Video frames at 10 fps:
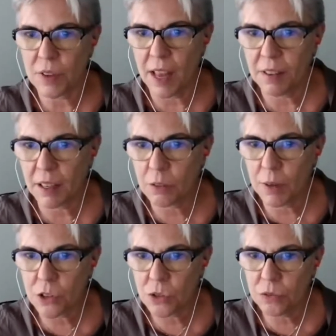We have a
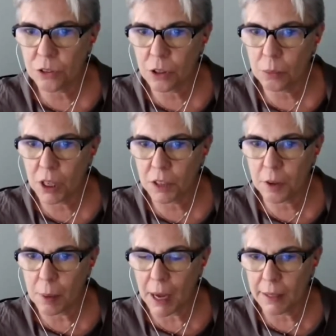question from
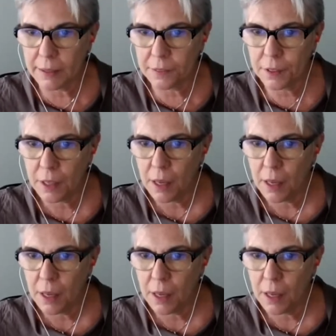Kata Balint